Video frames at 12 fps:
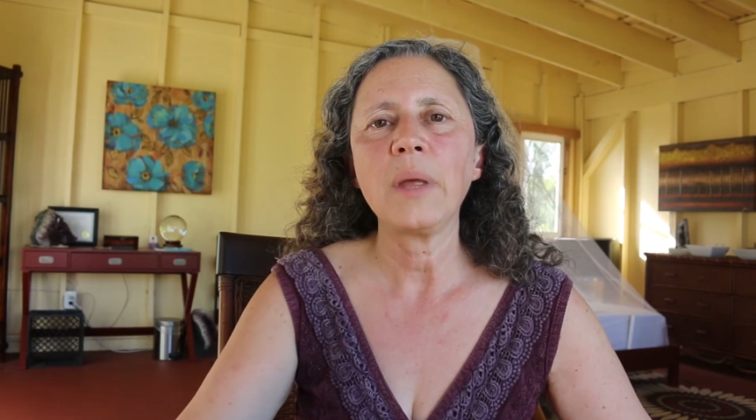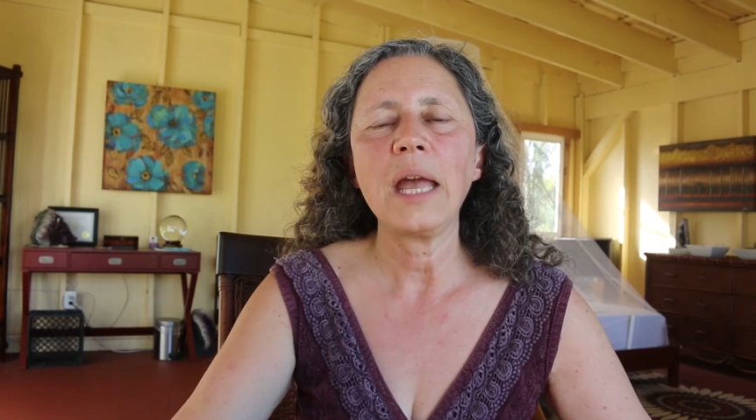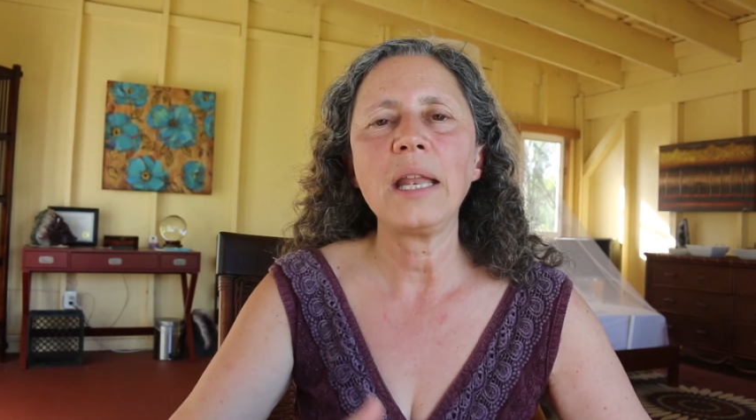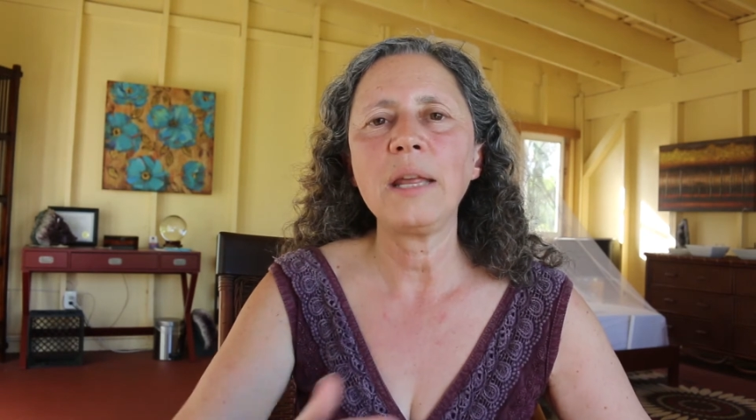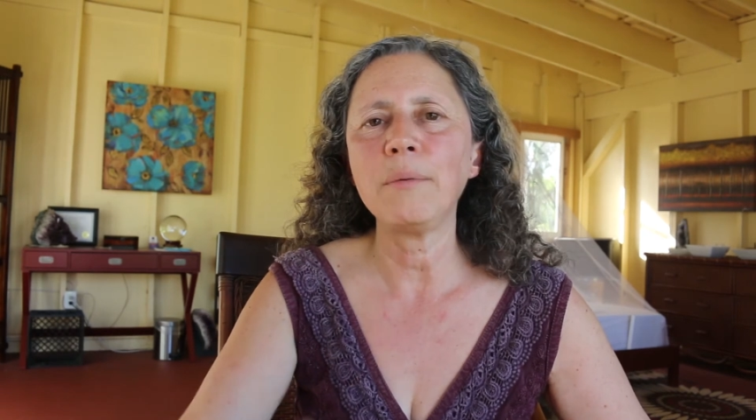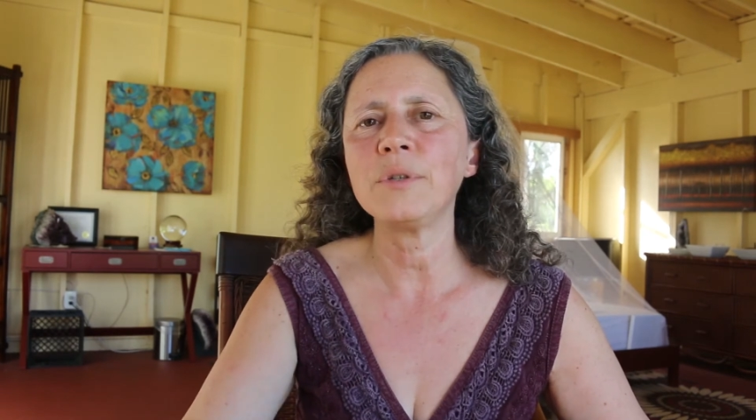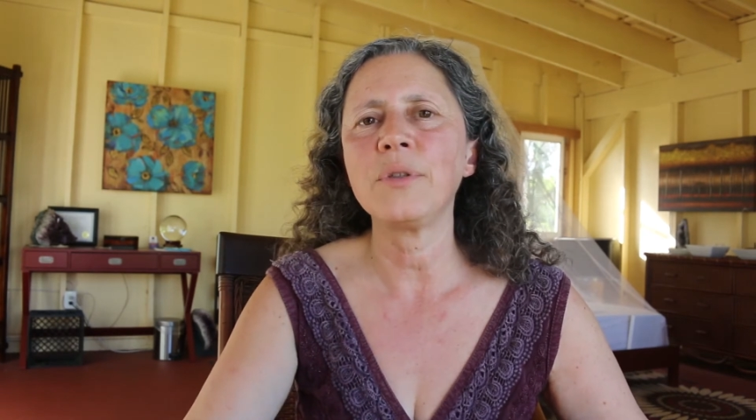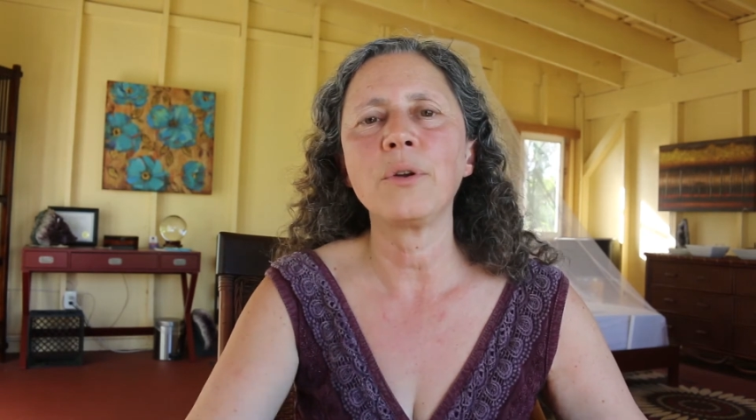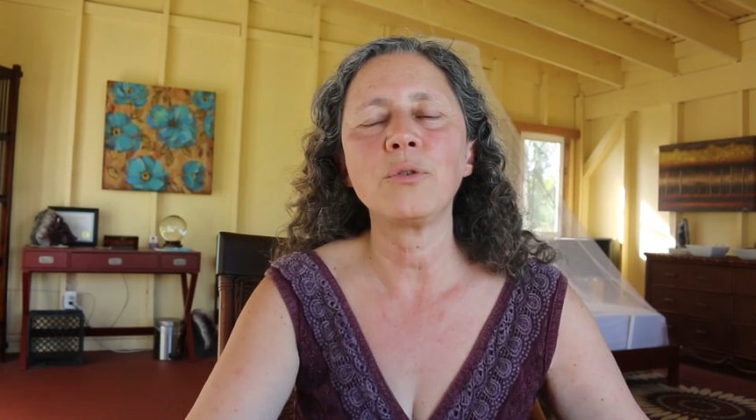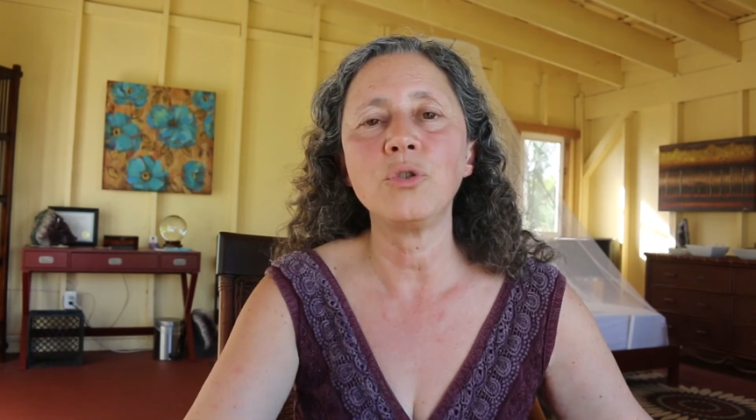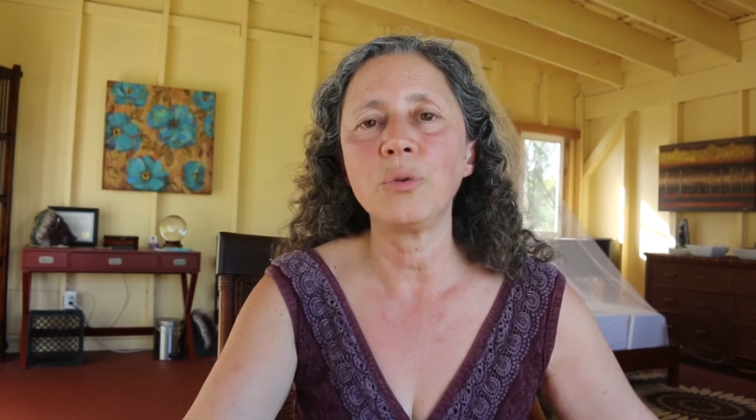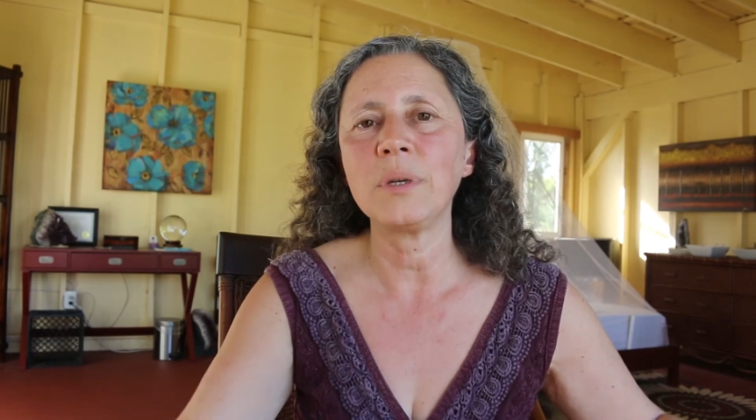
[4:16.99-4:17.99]
he was
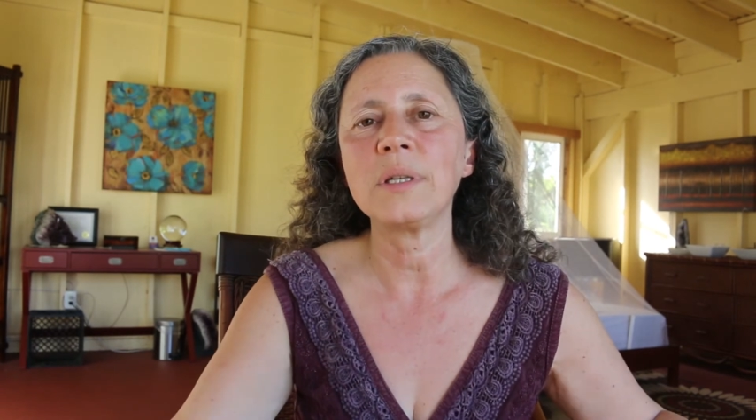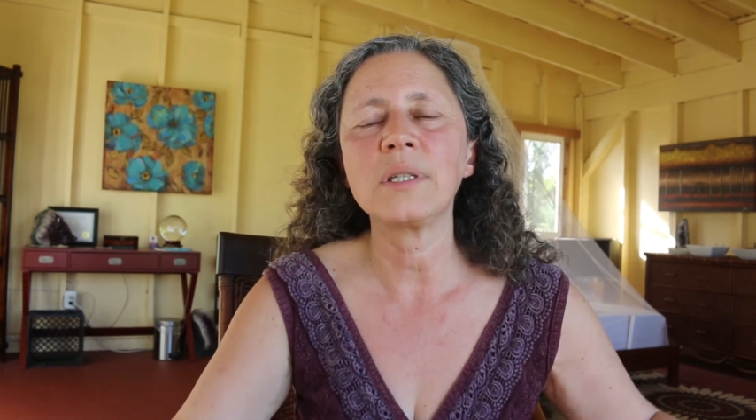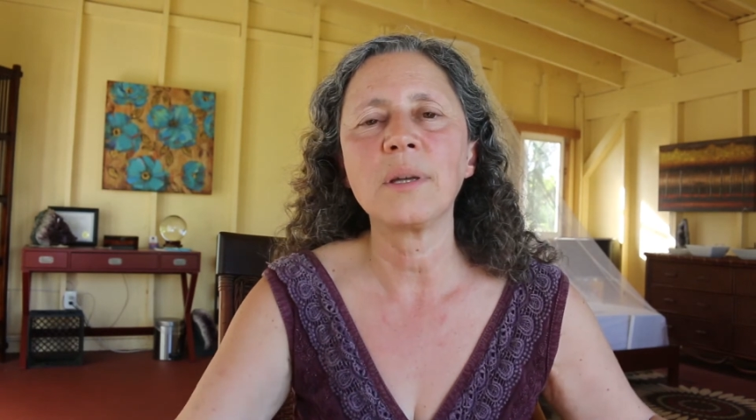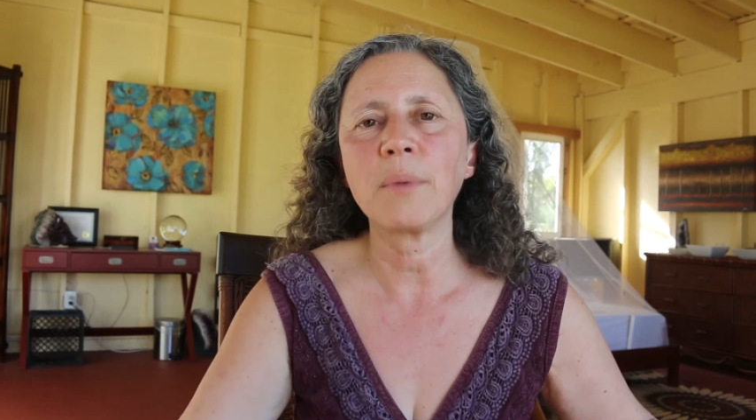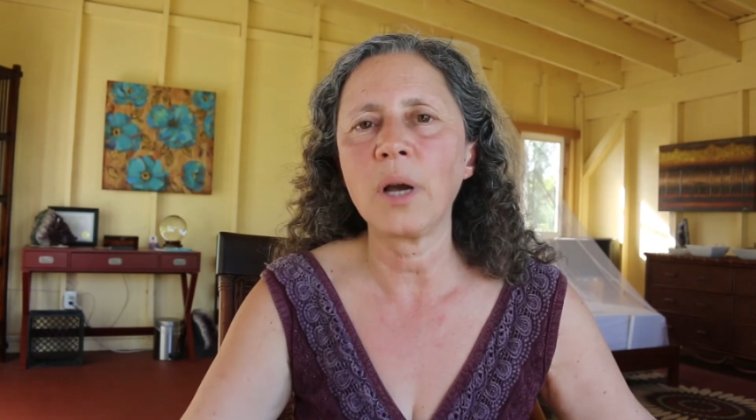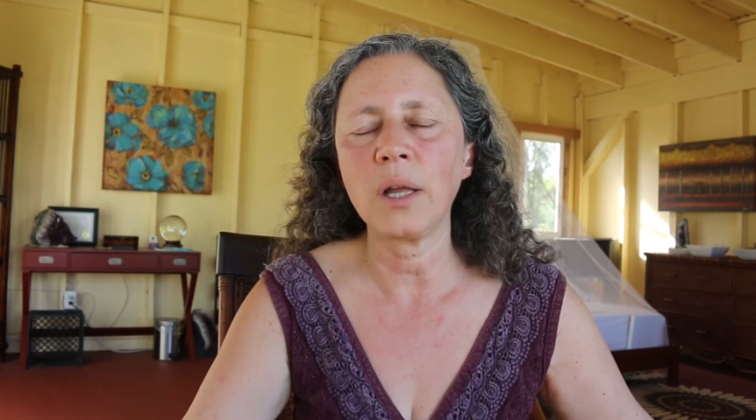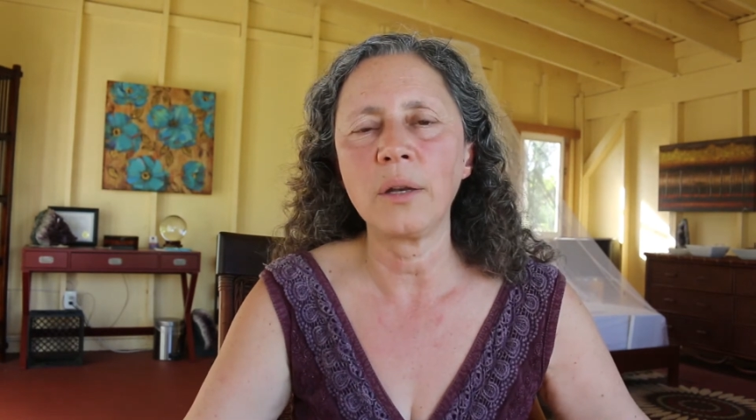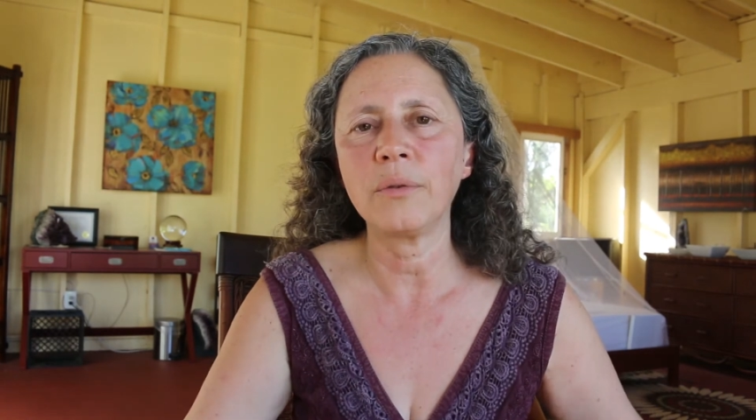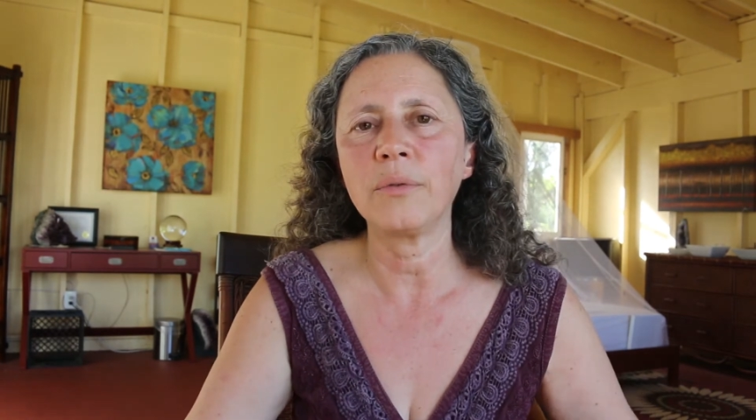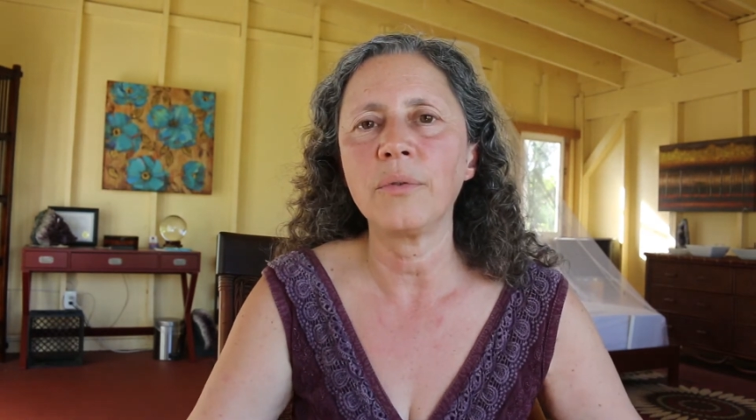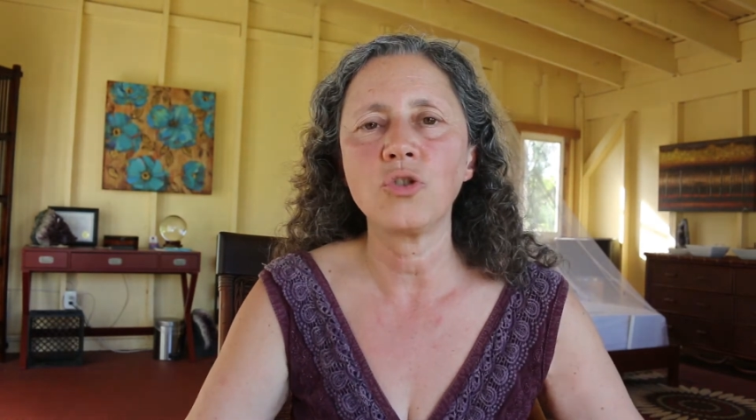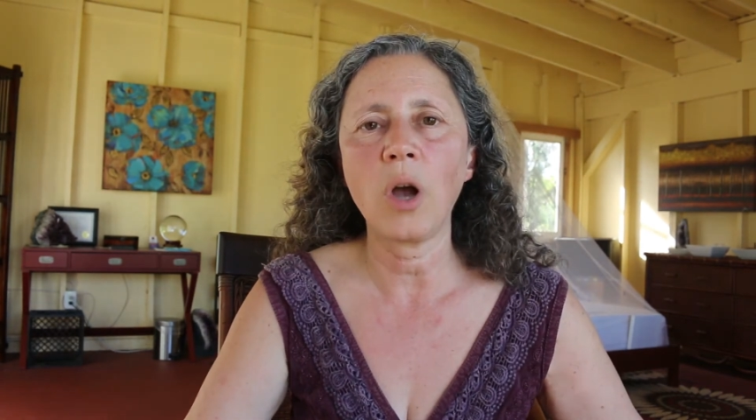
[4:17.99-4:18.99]
there doing some kind
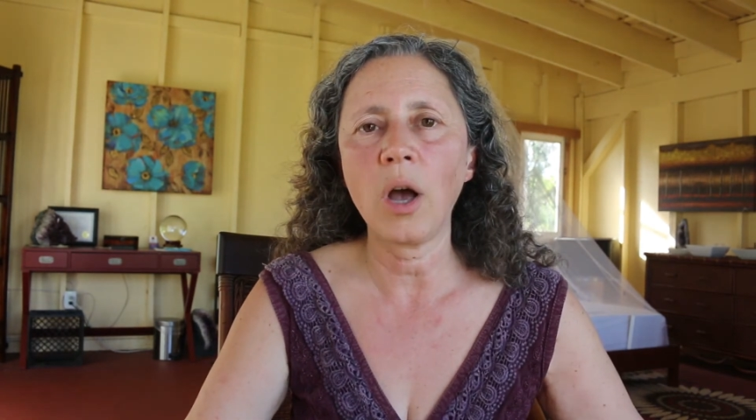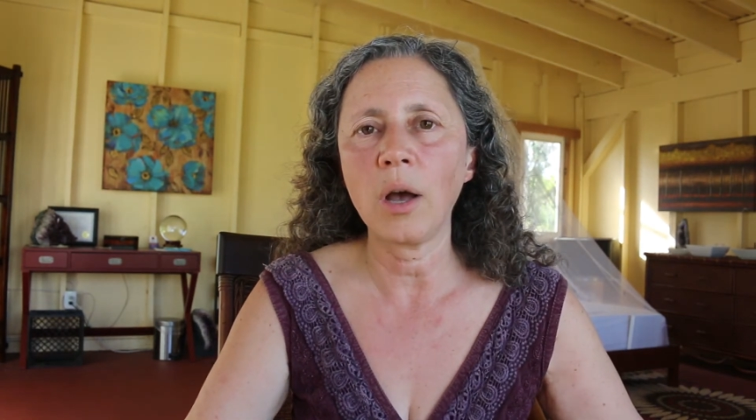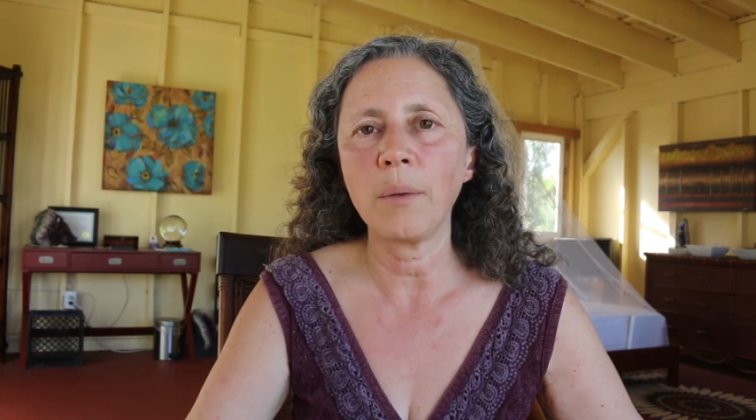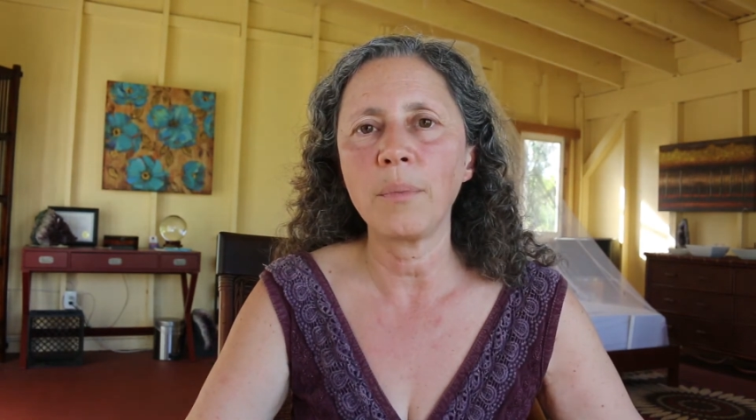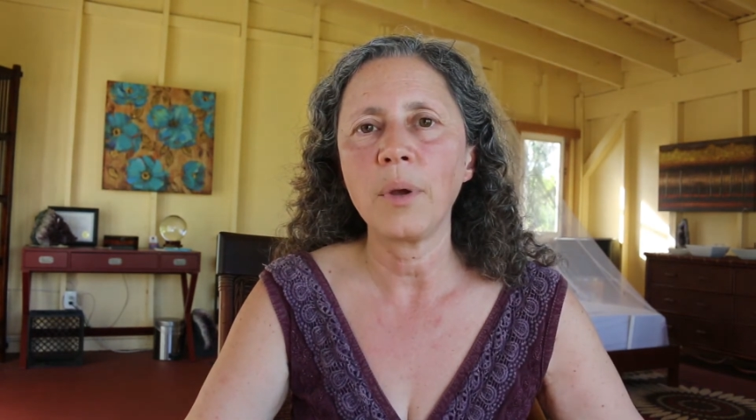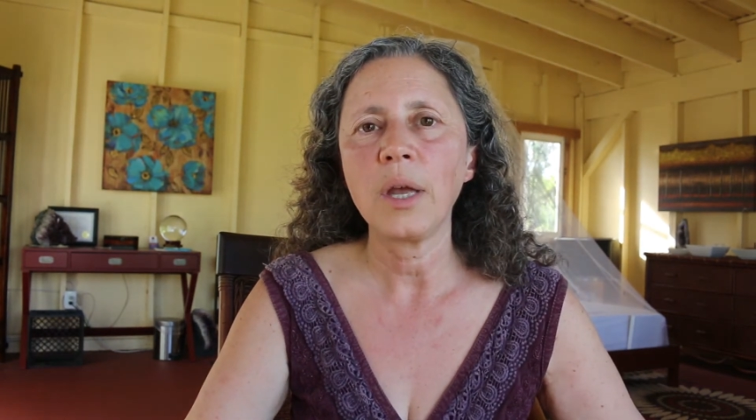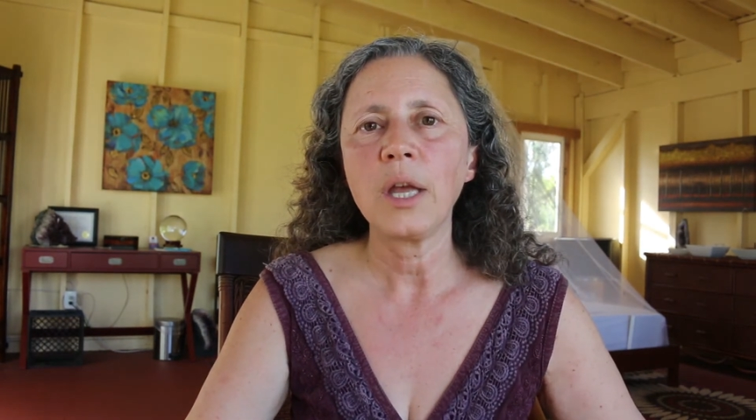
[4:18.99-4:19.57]
of job